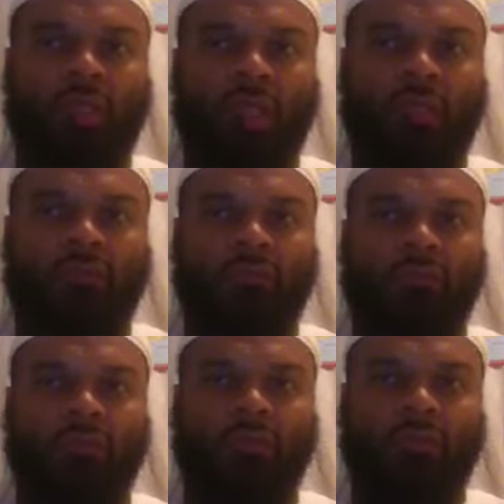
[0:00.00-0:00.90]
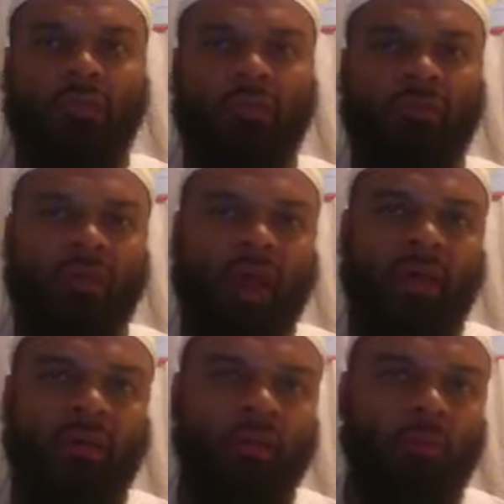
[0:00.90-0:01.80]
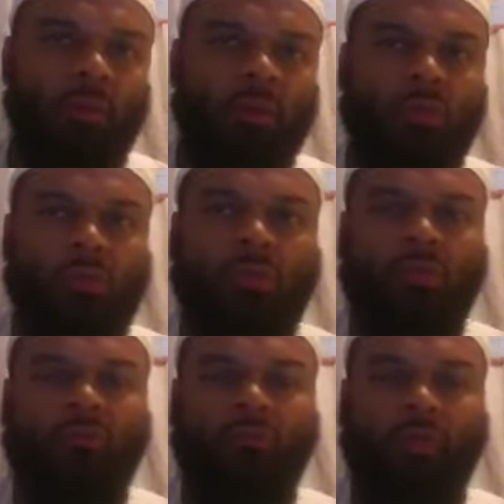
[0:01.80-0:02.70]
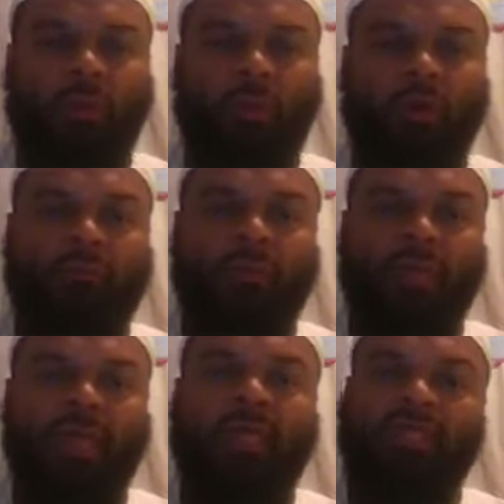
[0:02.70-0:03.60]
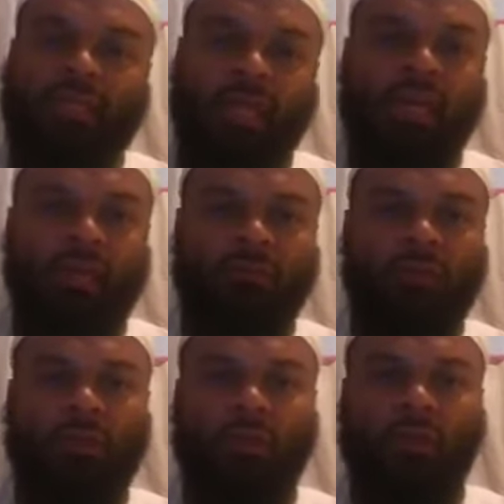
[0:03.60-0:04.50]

live, we find that the multitudes of people have been enslaved